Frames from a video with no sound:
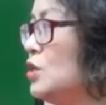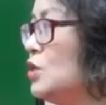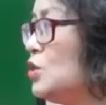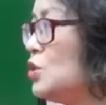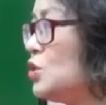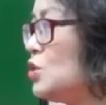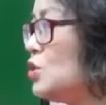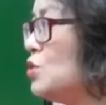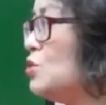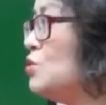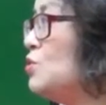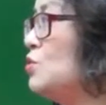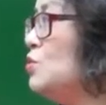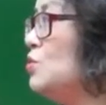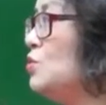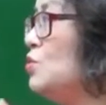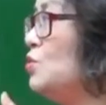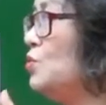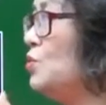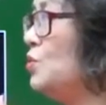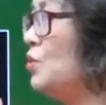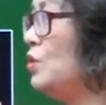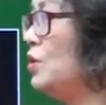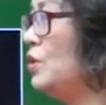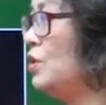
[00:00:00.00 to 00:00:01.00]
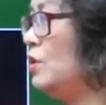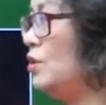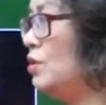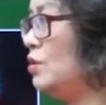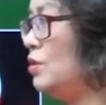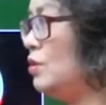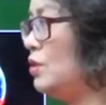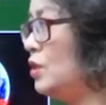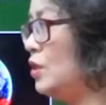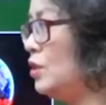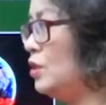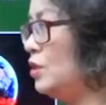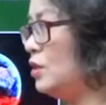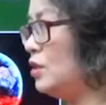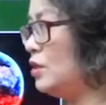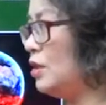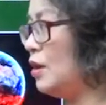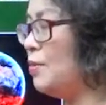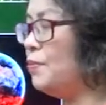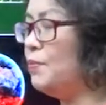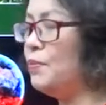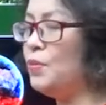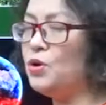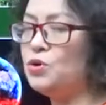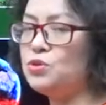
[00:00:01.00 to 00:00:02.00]
to
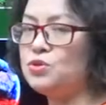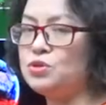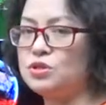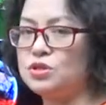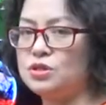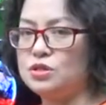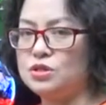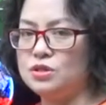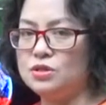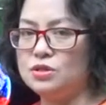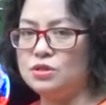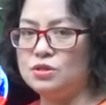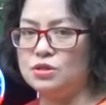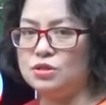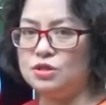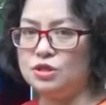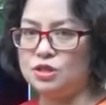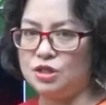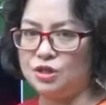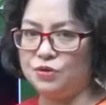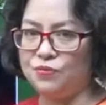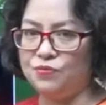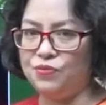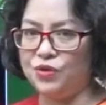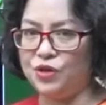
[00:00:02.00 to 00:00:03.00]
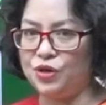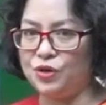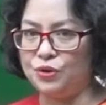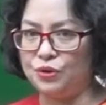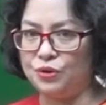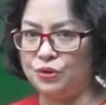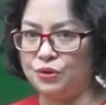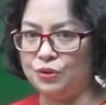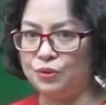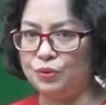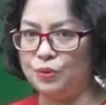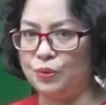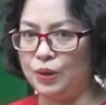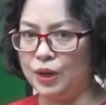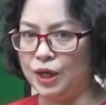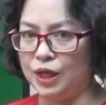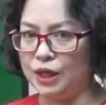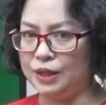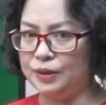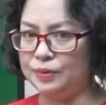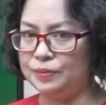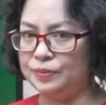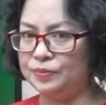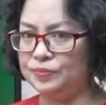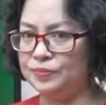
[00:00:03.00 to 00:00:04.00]
the most difficult
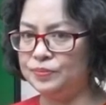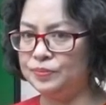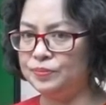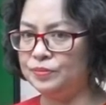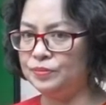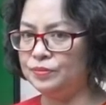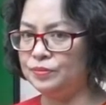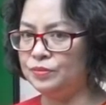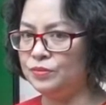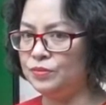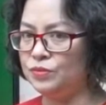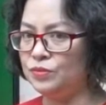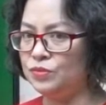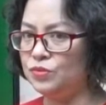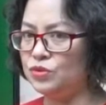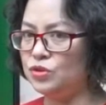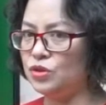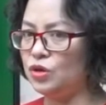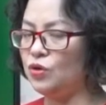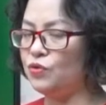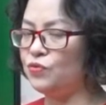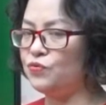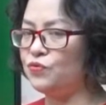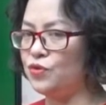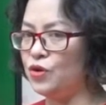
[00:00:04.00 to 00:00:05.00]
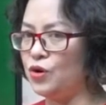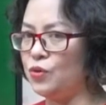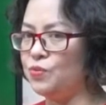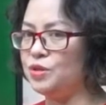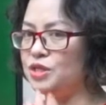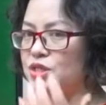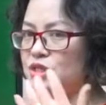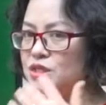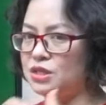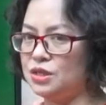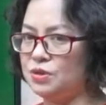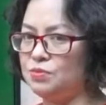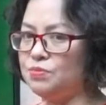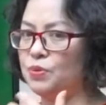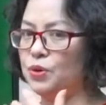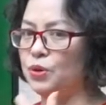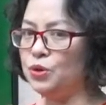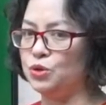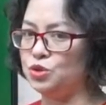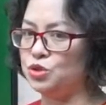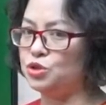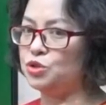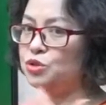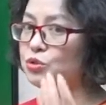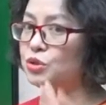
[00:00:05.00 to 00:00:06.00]
one. So from the
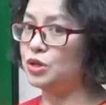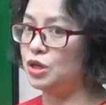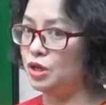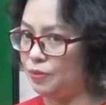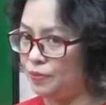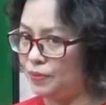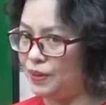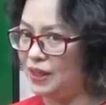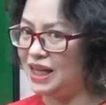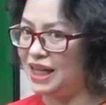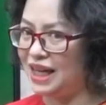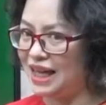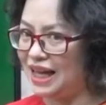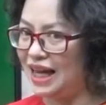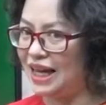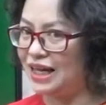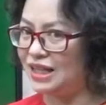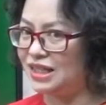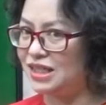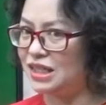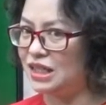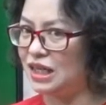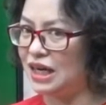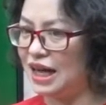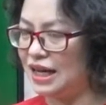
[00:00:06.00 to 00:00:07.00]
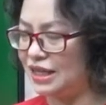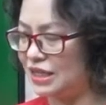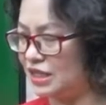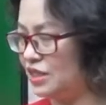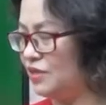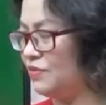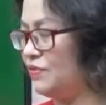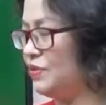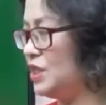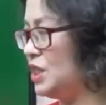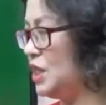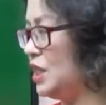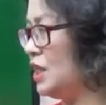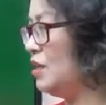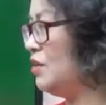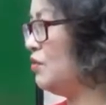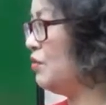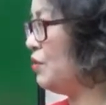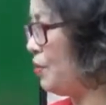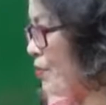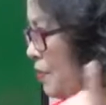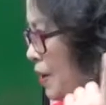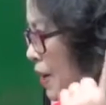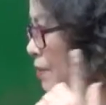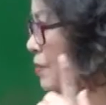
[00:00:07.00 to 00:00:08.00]
simple to complicated activity,
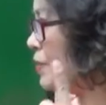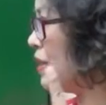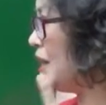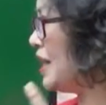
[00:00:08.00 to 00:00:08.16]
remember